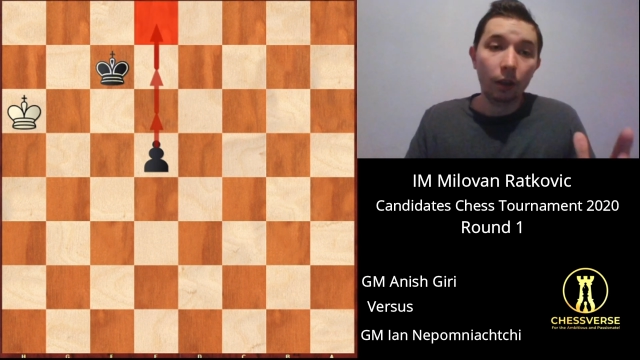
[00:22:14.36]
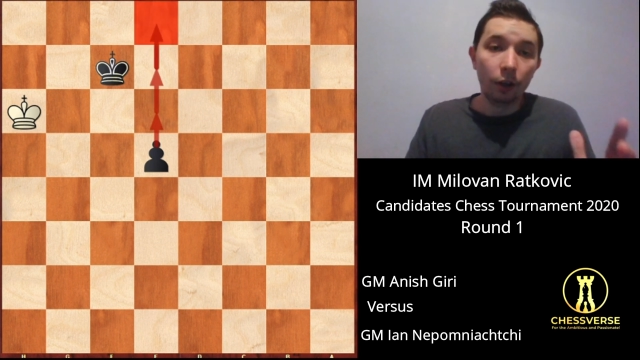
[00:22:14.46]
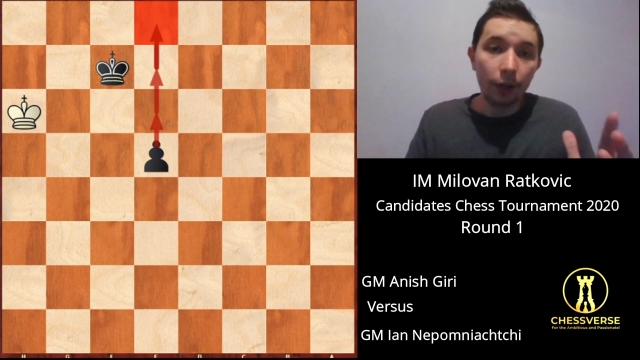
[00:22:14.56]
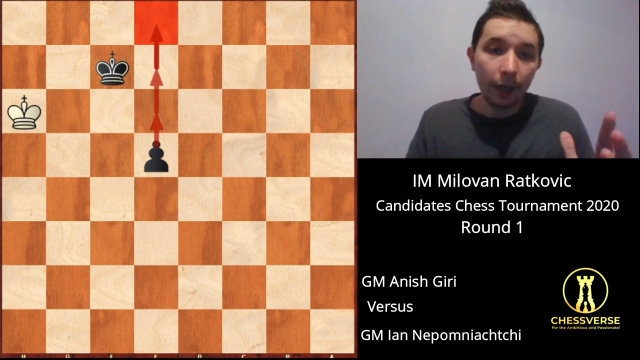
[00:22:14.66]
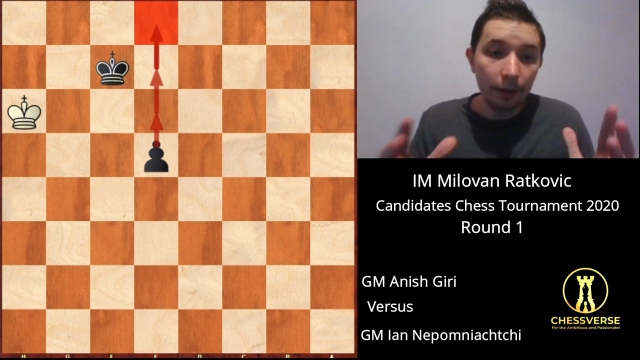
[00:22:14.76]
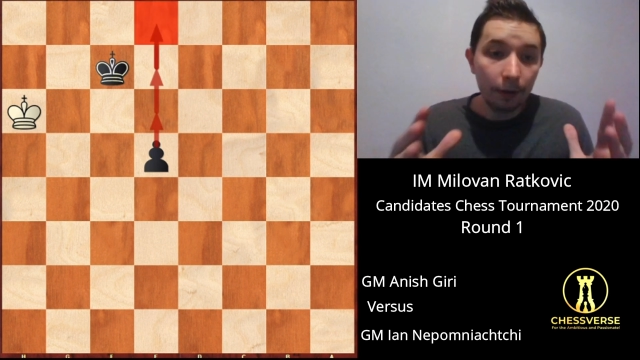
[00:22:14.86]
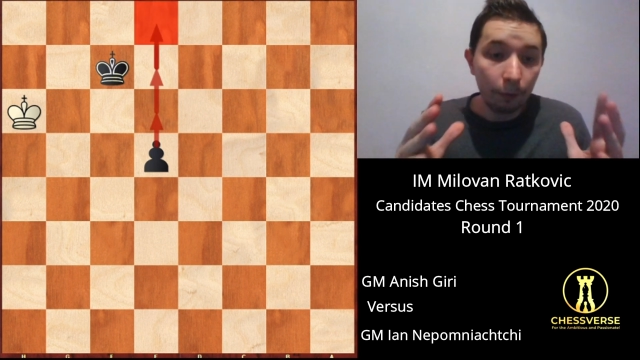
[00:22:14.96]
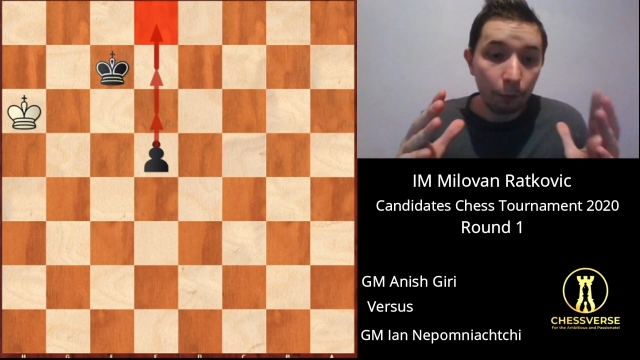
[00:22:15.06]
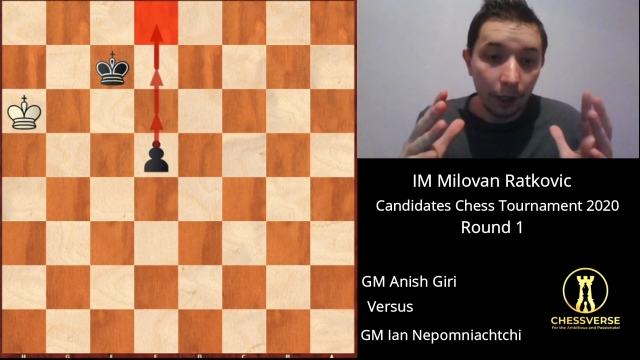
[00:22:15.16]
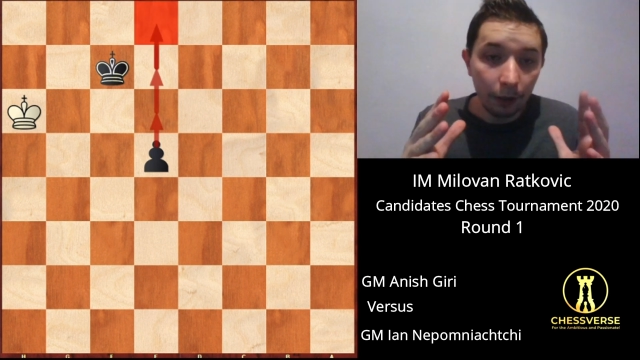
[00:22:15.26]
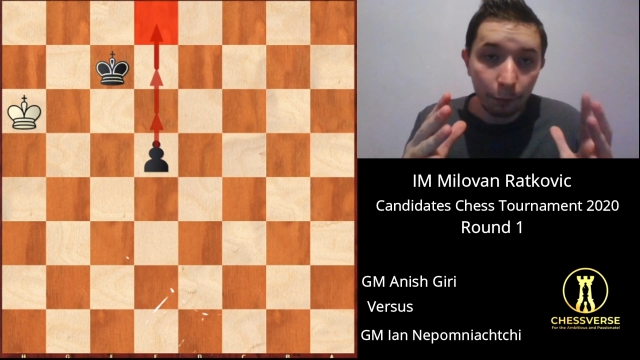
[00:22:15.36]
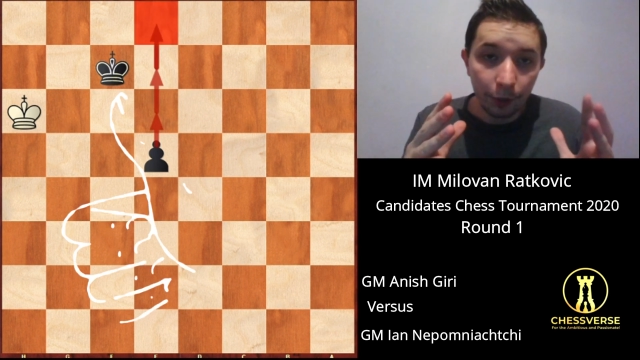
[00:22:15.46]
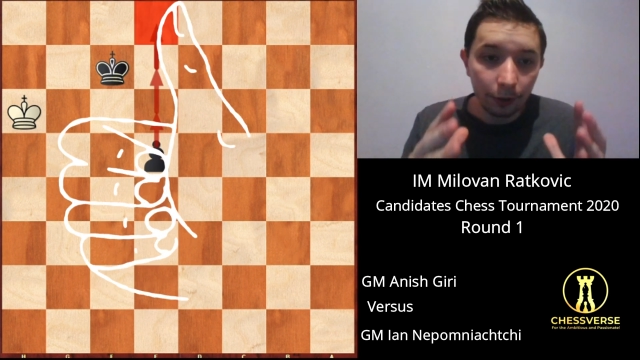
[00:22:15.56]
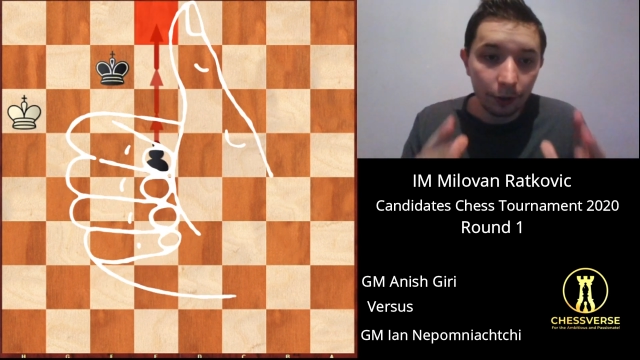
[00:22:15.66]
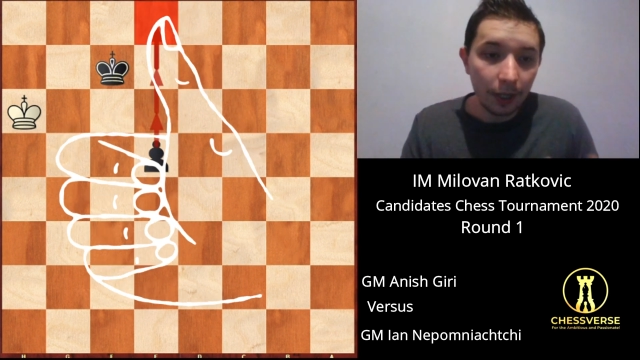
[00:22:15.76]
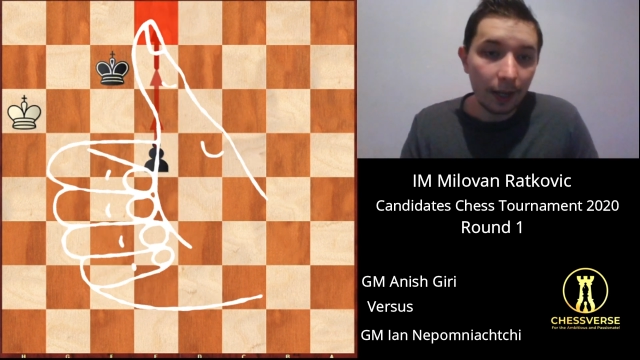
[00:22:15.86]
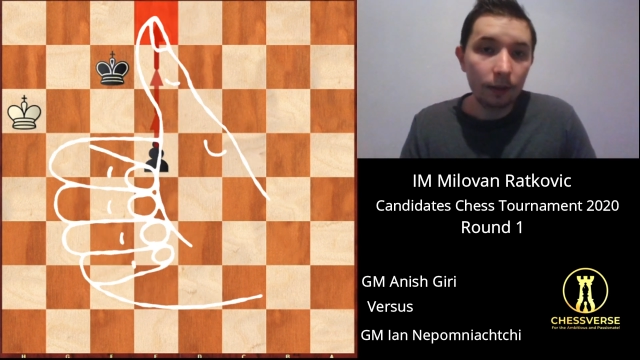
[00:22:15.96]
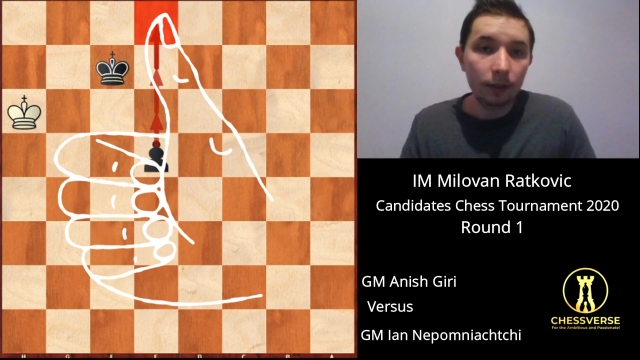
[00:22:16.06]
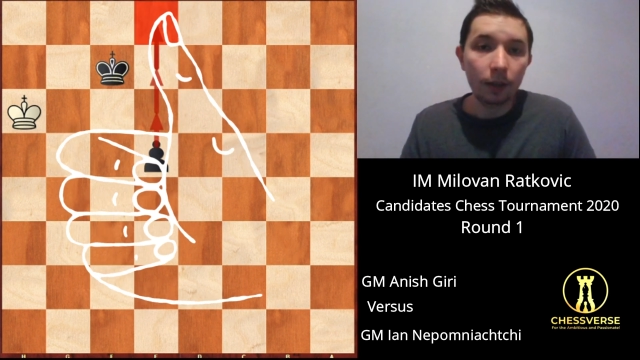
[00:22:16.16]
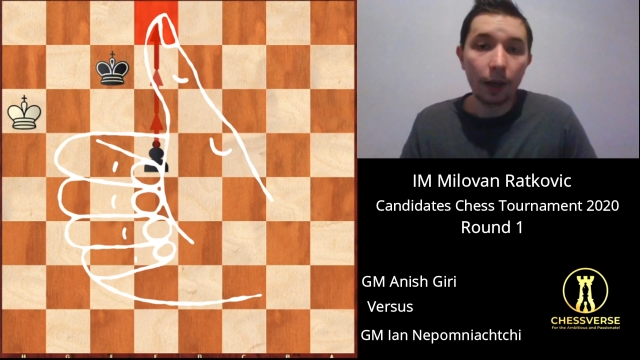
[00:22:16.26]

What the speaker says: Okay, we are done.